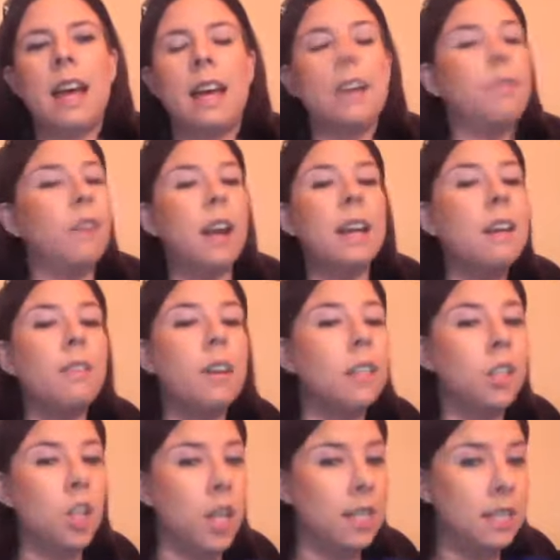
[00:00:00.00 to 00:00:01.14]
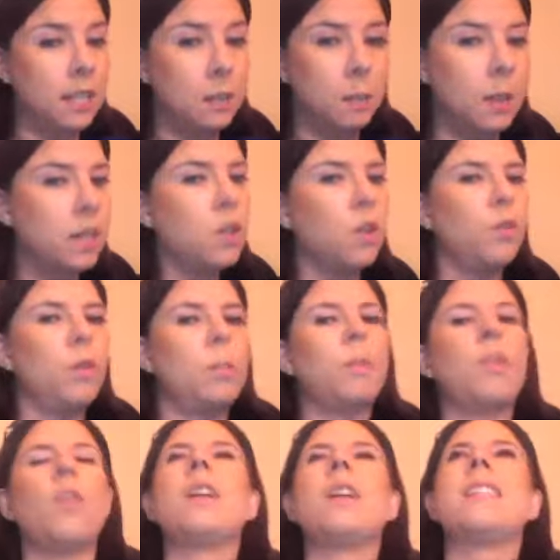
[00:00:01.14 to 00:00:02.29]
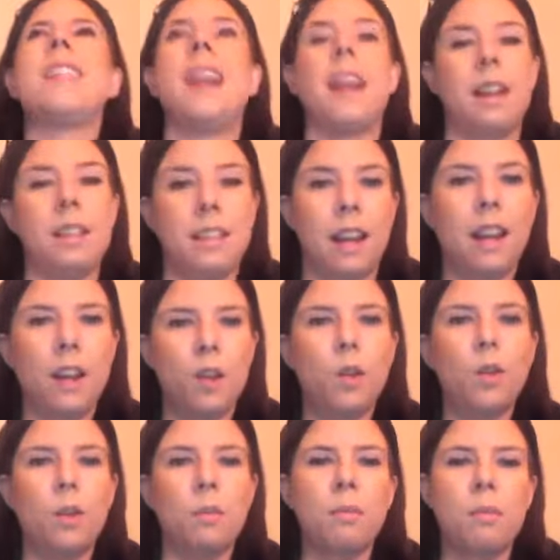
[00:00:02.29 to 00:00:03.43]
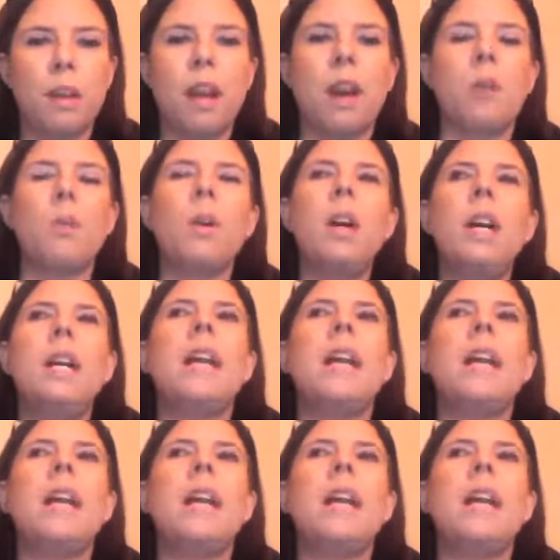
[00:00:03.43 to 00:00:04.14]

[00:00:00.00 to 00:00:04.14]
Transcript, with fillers: uh, if I had never had the chance to speak to Sophie before, is that I is that I know them now.